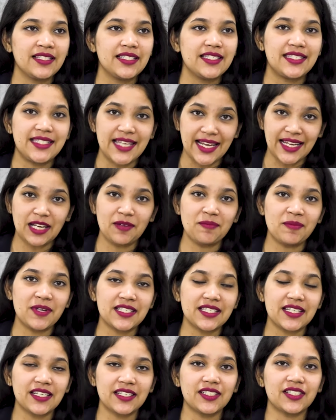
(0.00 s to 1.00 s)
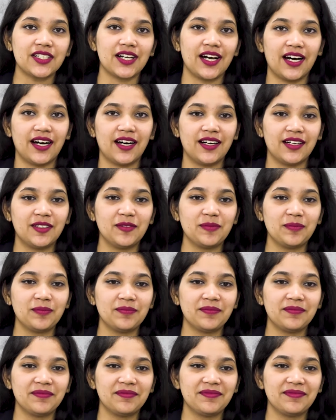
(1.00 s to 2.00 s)
Second message that
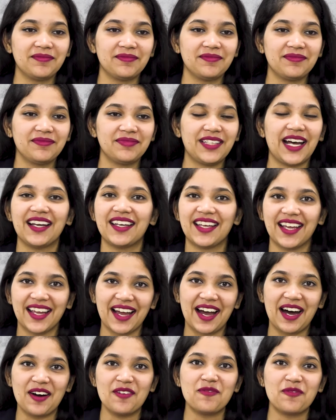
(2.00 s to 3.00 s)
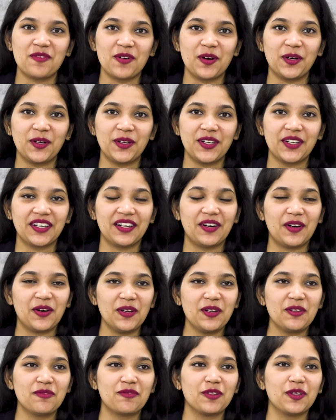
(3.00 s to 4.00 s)
I have for
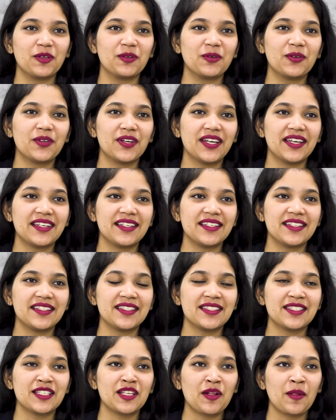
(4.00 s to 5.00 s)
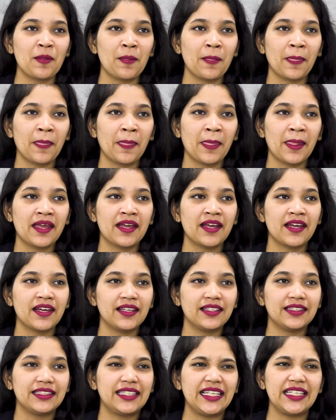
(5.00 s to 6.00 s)
all of you is,
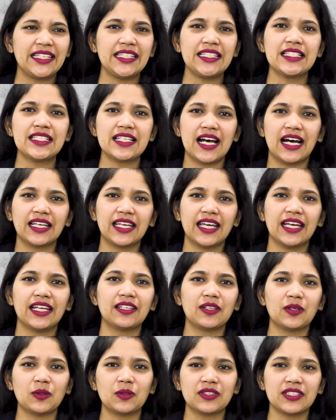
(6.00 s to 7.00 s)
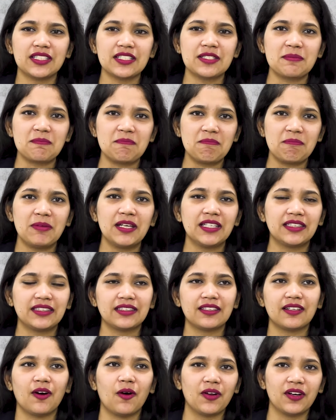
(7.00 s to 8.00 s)
there is again, you know, this
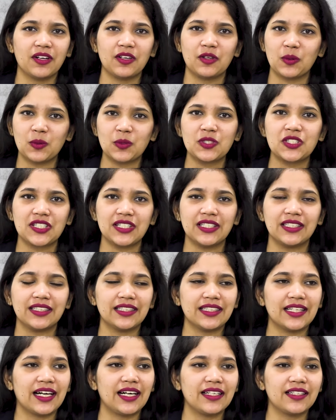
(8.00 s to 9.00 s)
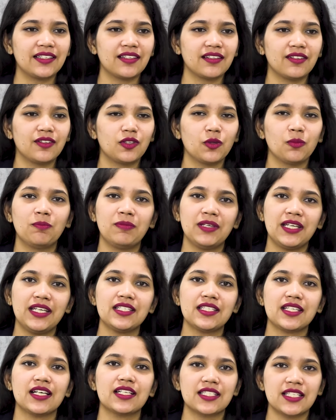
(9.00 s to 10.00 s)
myth or a notion that to
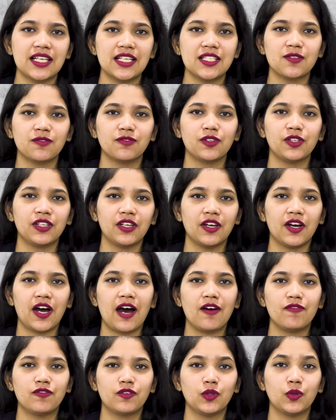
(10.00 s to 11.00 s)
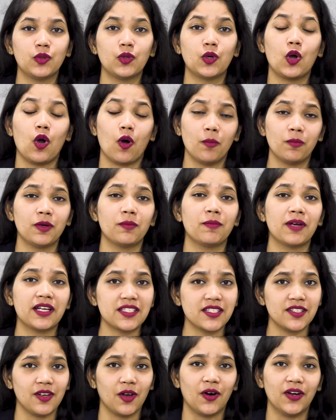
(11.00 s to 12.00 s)
be successful you have to
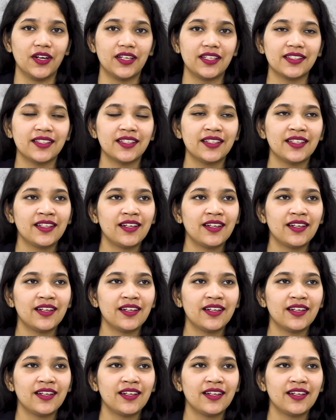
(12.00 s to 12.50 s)
compromise a lot,